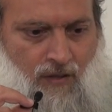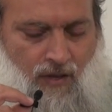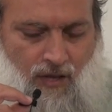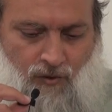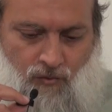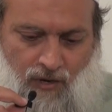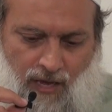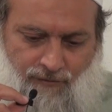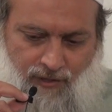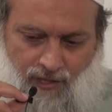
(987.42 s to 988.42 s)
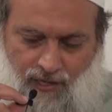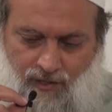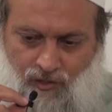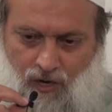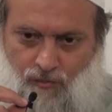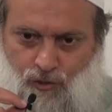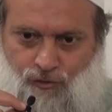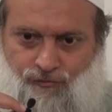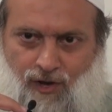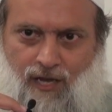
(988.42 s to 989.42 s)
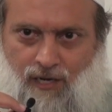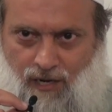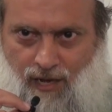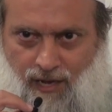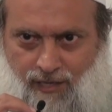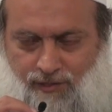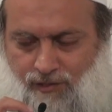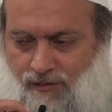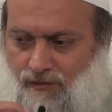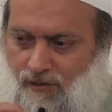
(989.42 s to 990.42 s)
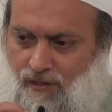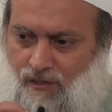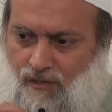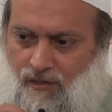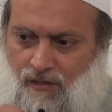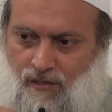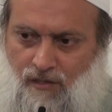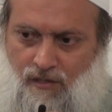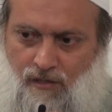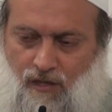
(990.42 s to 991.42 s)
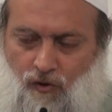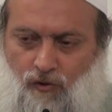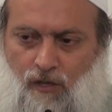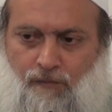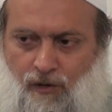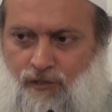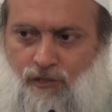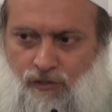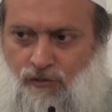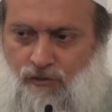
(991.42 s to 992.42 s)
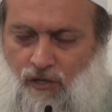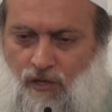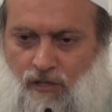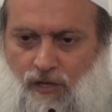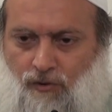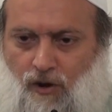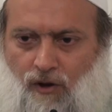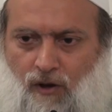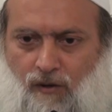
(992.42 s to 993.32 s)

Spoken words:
And when everything is almost finalized, the only person, there